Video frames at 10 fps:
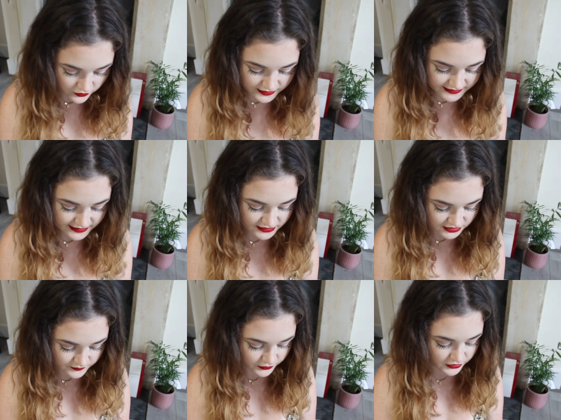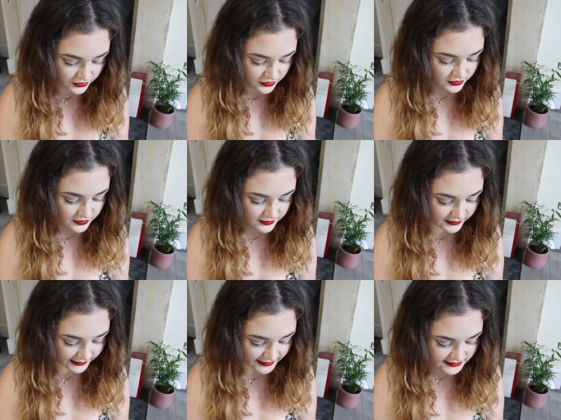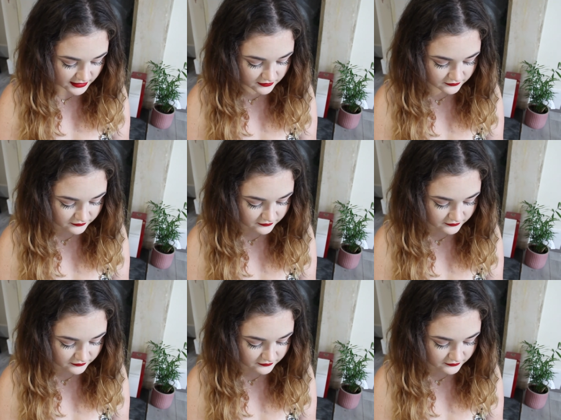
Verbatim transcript: Honestly, just pure glitter.